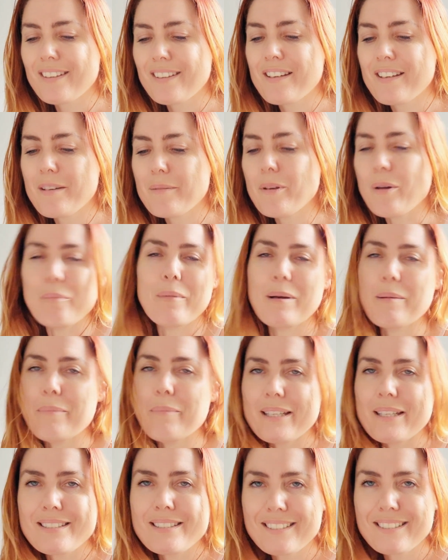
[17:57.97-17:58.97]
Not my
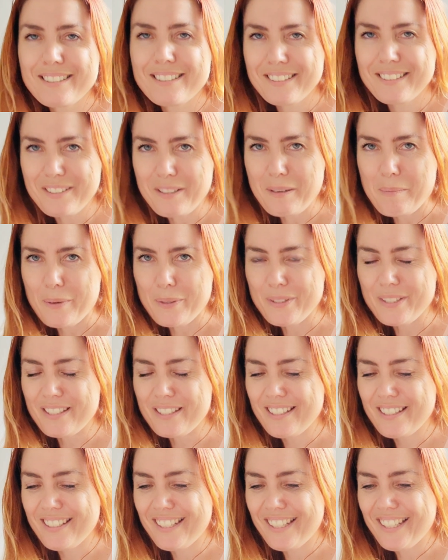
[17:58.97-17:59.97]
most
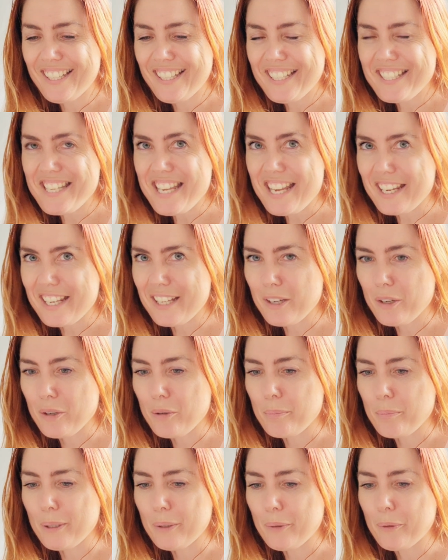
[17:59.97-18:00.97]
technical
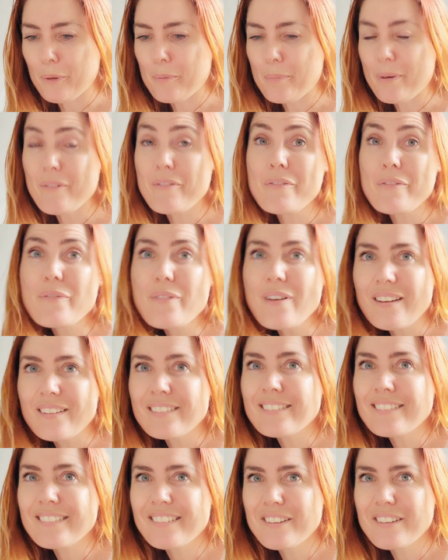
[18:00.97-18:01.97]
build, but
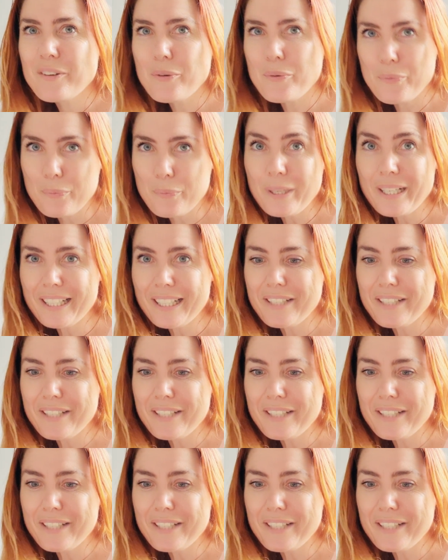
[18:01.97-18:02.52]
fun, really